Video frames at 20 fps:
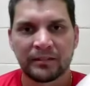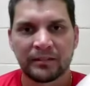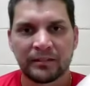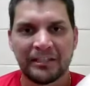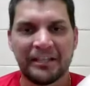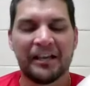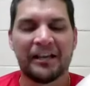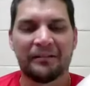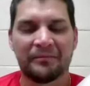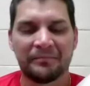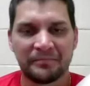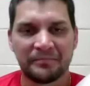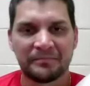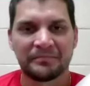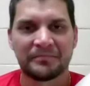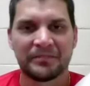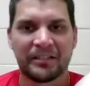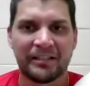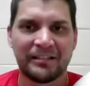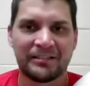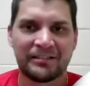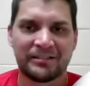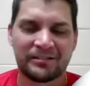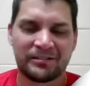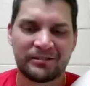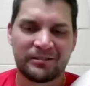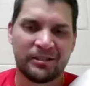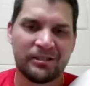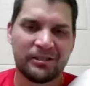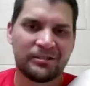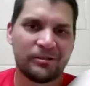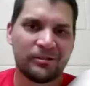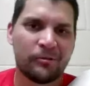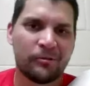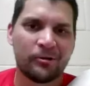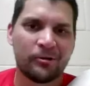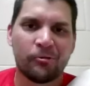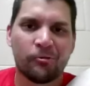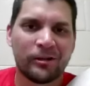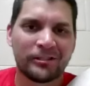Yeah, he's the
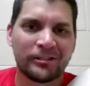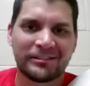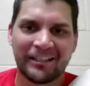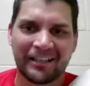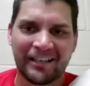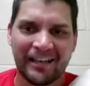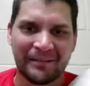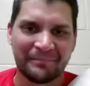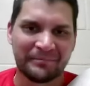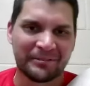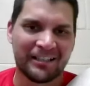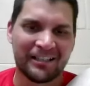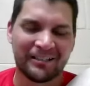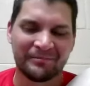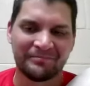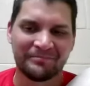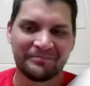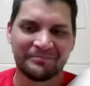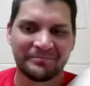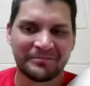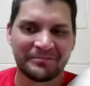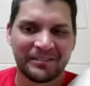one who watched the games. I don't.